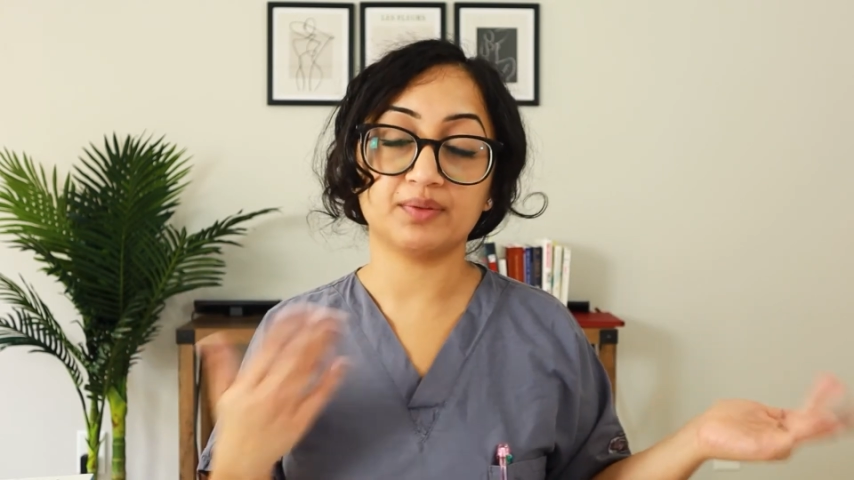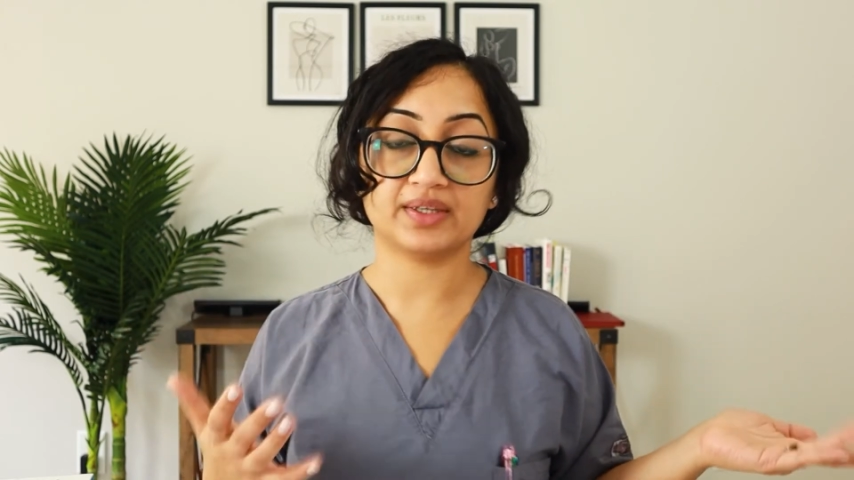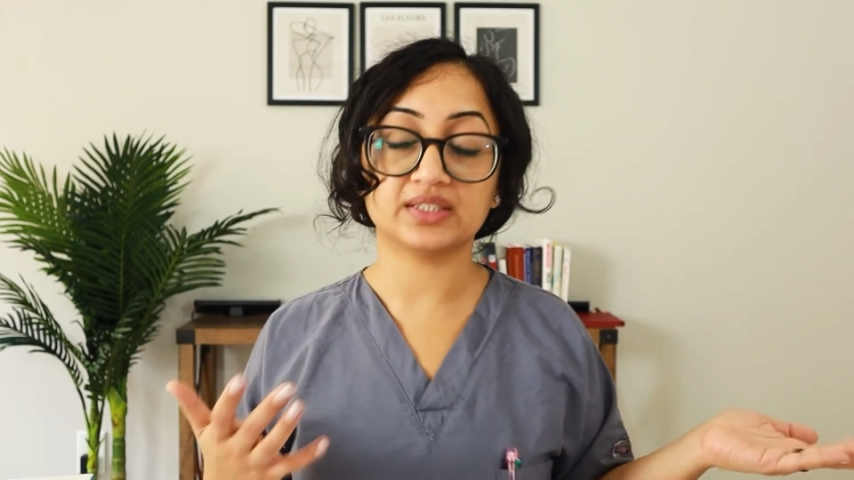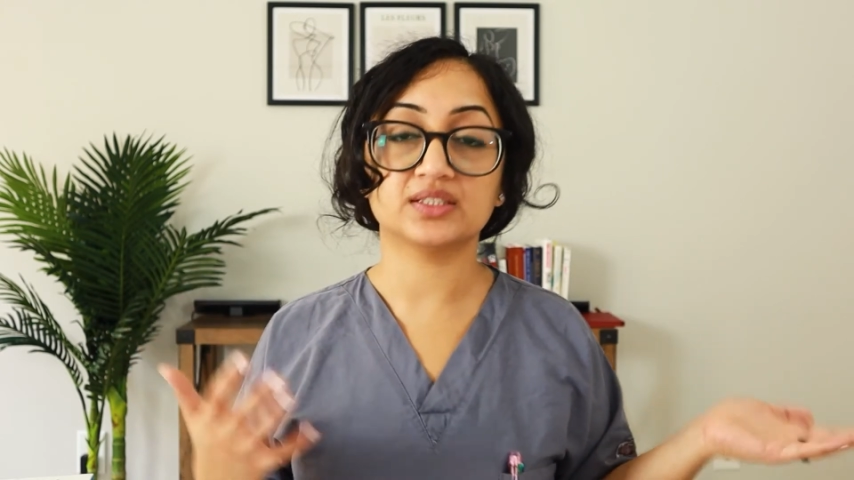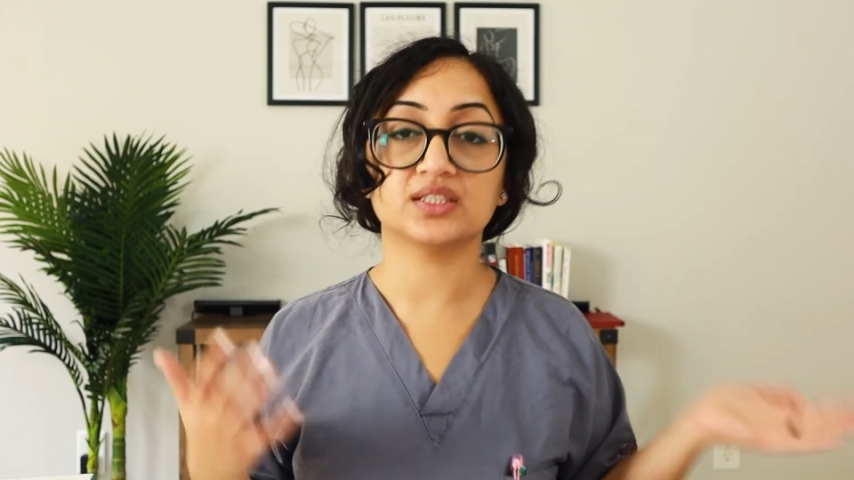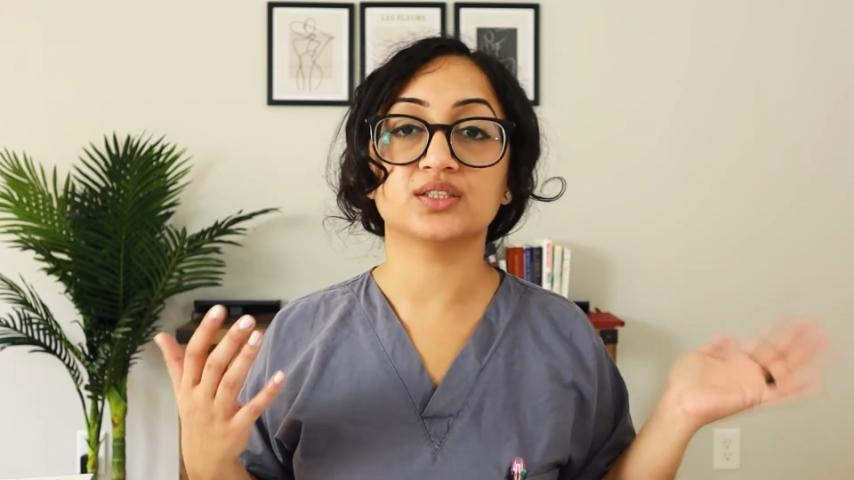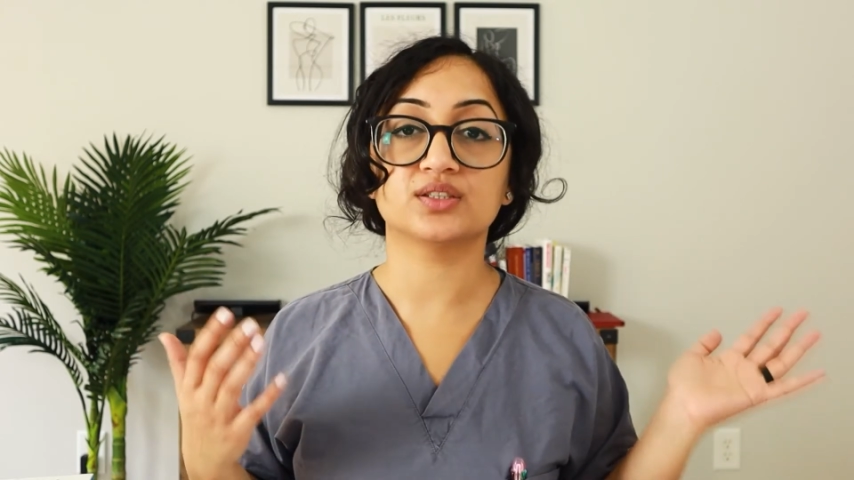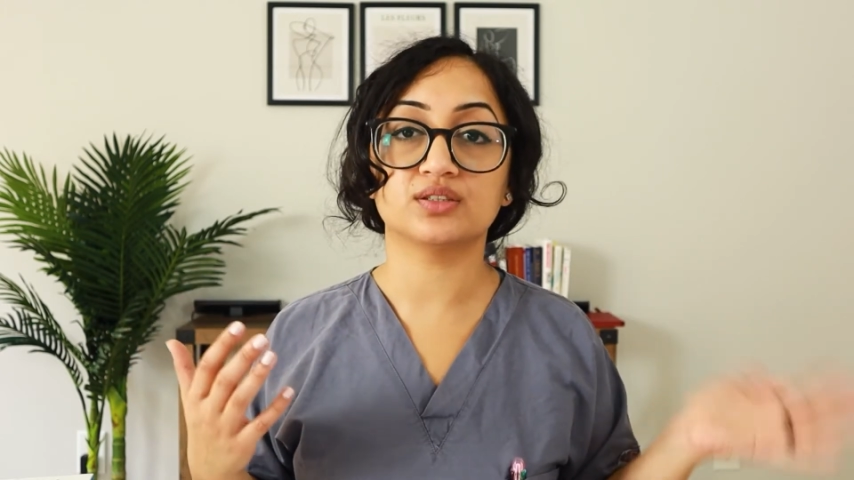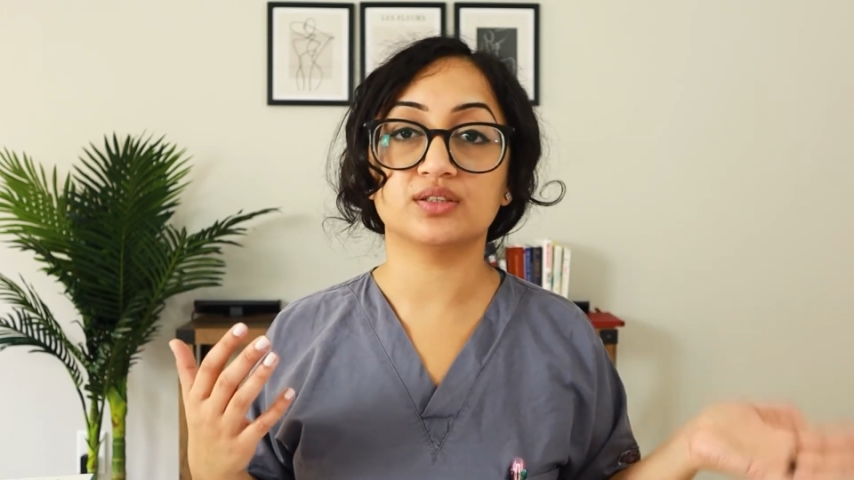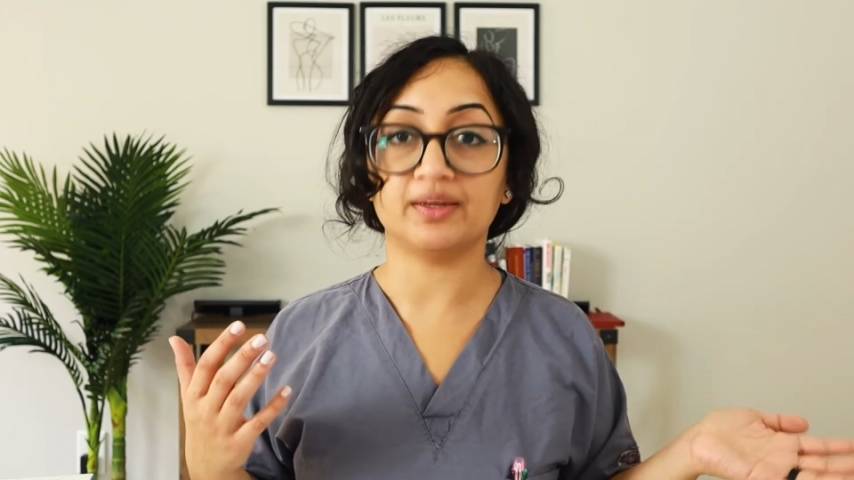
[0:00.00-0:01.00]

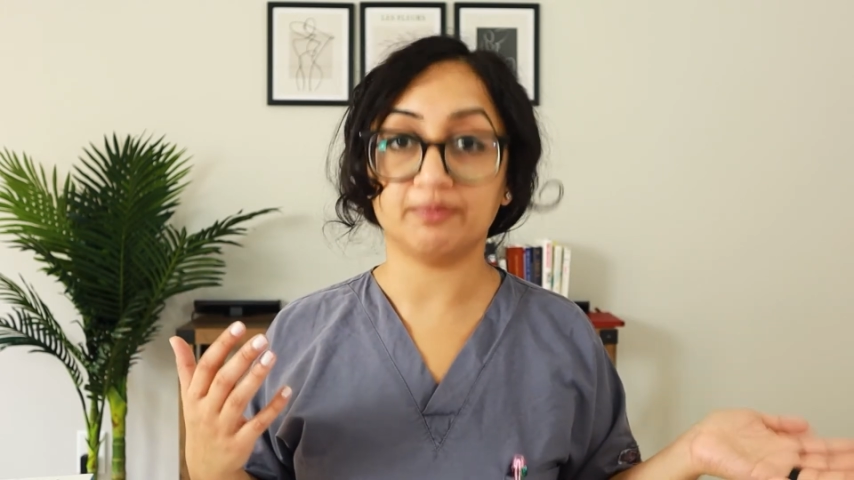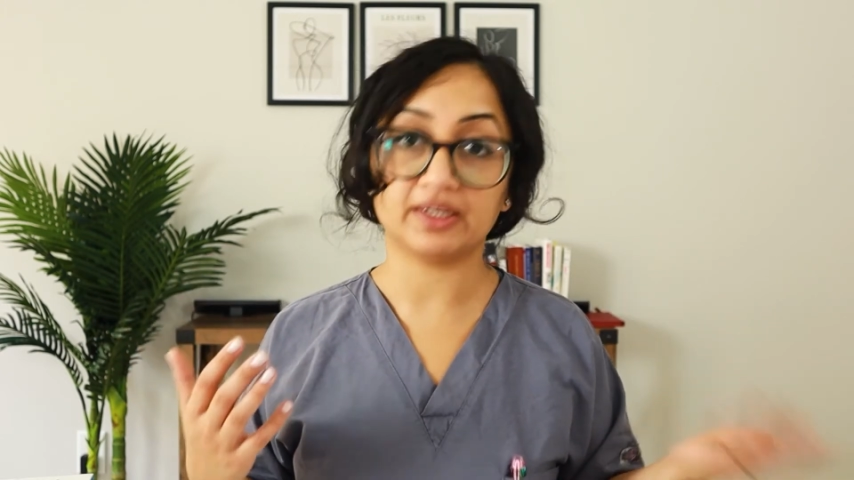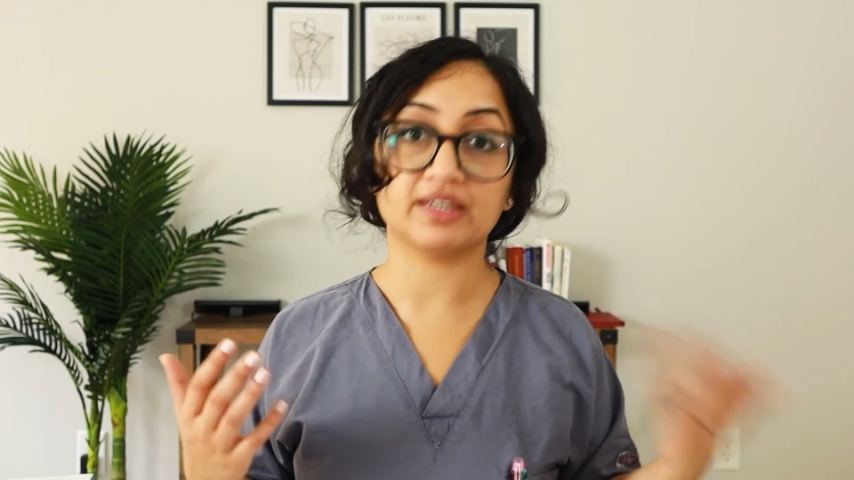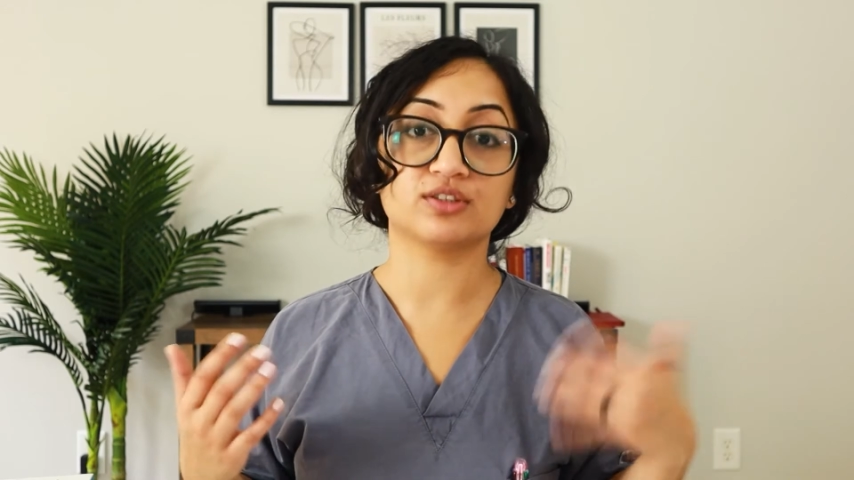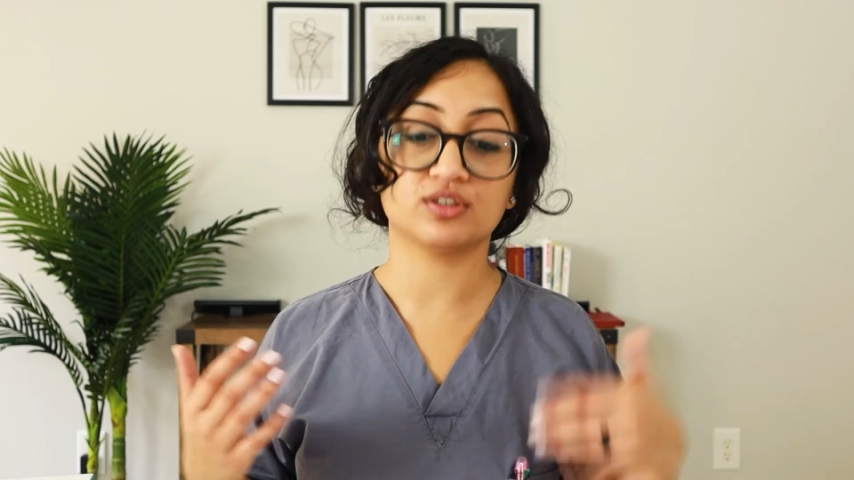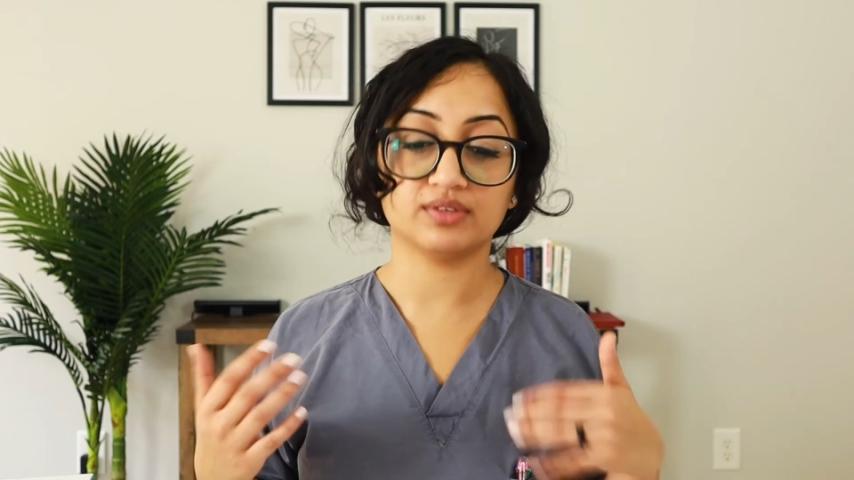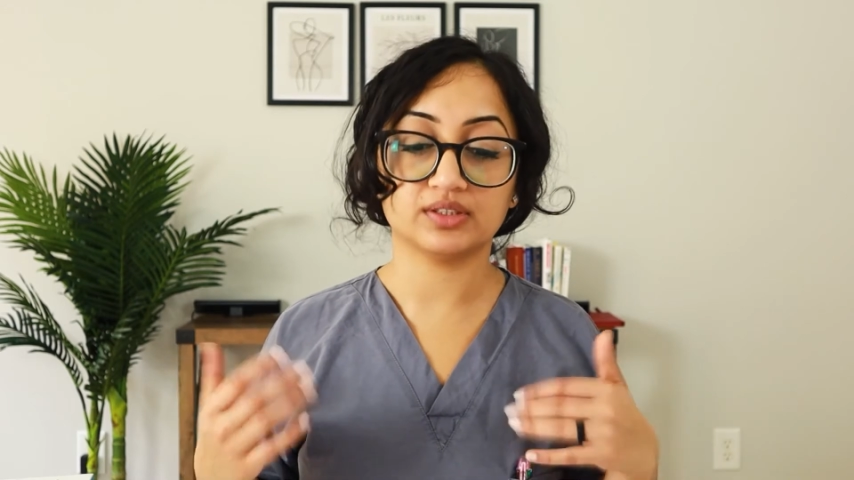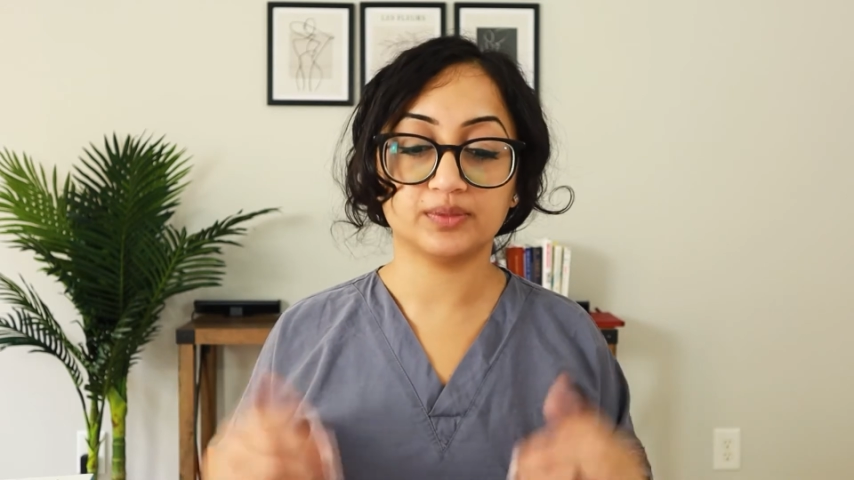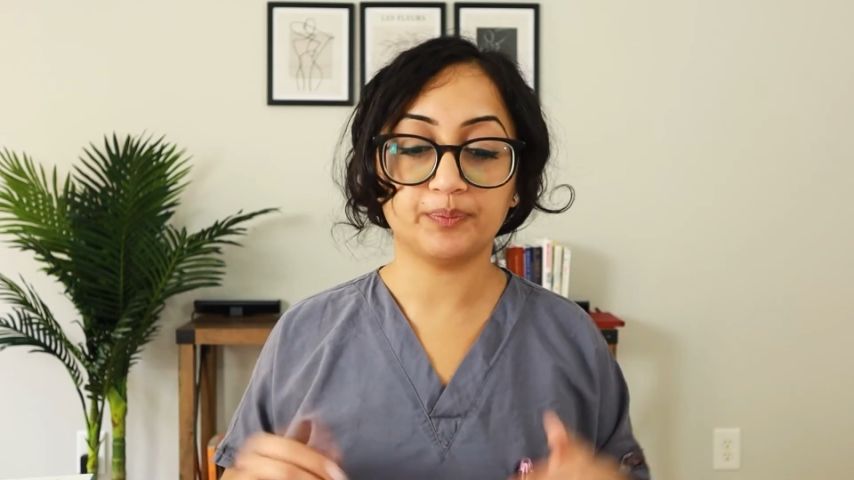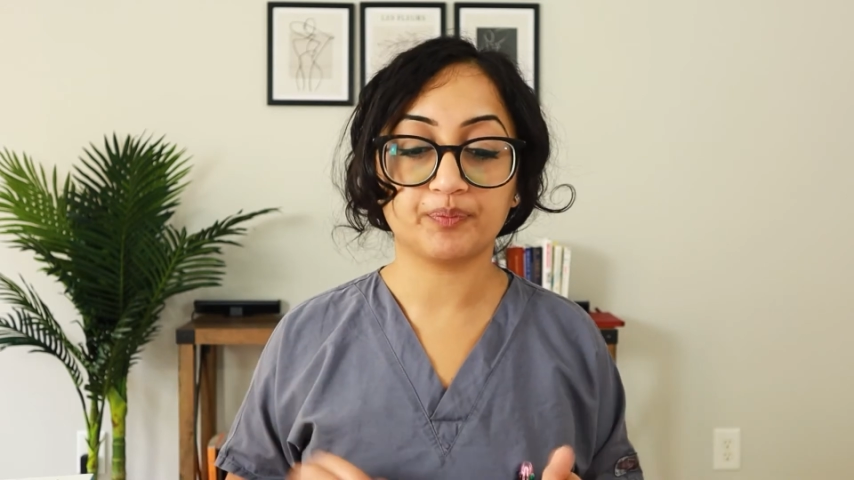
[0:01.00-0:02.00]
medicine admitting service.